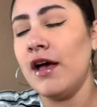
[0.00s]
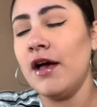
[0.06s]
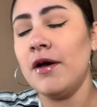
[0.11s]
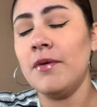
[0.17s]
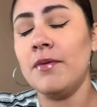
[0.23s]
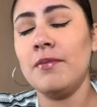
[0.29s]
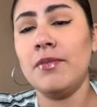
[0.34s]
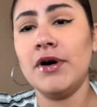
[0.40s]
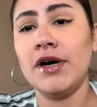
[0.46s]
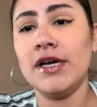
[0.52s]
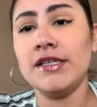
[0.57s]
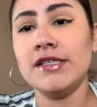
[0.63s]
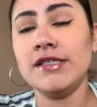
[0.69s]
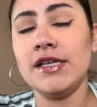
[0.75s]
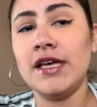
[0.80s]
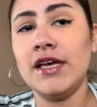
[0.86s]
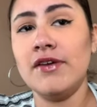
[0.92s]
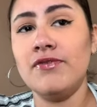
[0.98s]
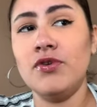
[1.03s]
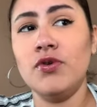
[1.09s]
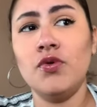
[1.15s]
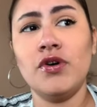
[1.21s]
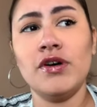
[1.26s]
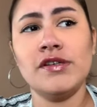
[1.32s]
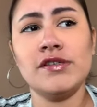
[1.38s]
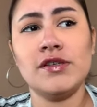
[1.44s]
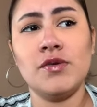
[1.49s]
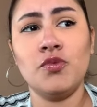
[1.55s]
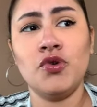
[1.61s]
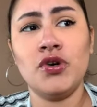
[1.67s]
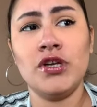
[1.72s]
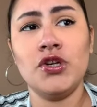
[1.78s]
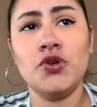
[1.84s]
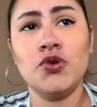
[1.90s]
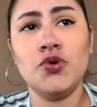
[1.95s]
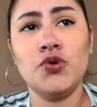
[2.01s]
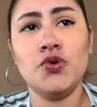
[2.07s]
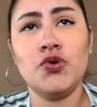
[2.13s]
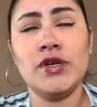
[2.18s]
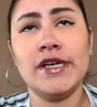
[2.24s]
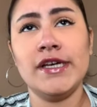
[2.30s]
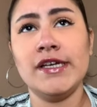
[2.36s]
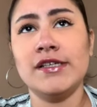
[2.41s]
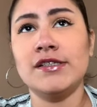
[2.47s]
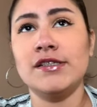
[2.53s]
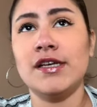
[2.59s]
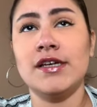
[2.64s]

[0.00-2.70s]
But if you are someone who is